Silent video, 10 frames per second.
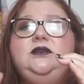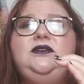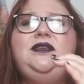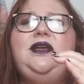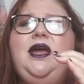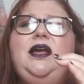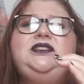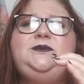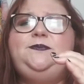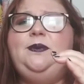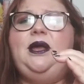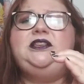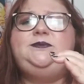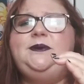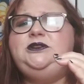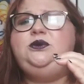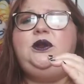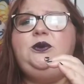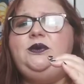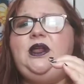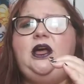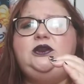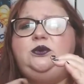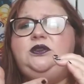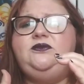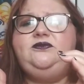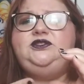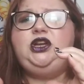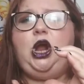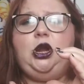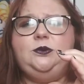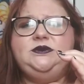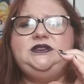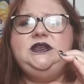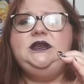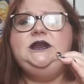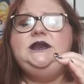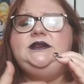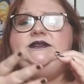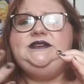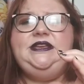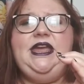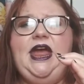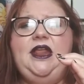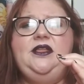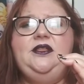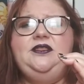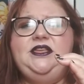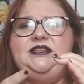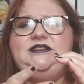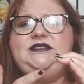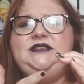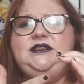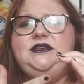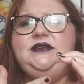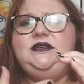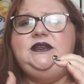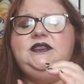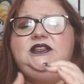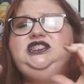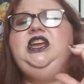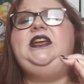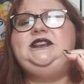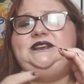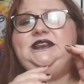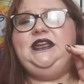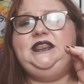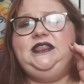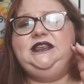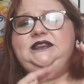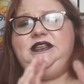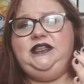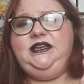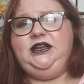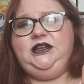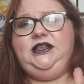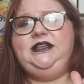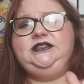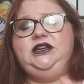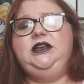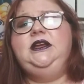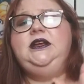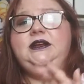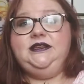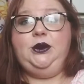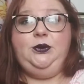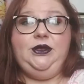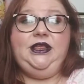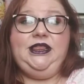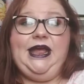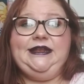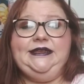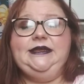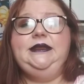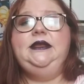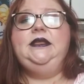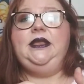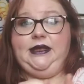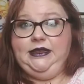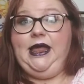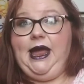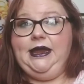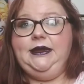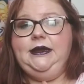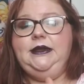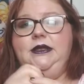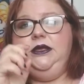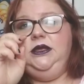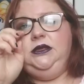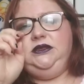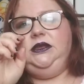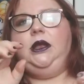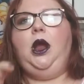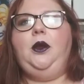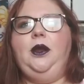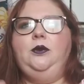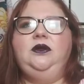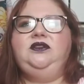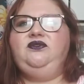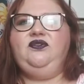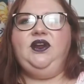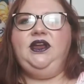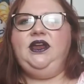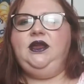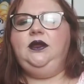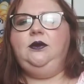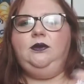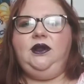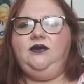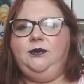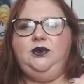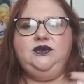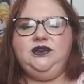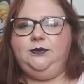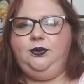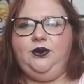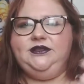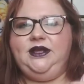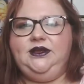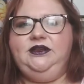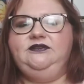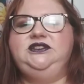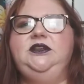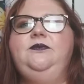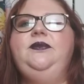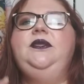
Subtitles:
So I was like, yeah, I'll spend $21 worth of charms to get this, the chance to get this clean cleanser, because I really liked it, like a lot. I was like, alright, well, it's free, whatever, I'm using up points, I don't give a shit.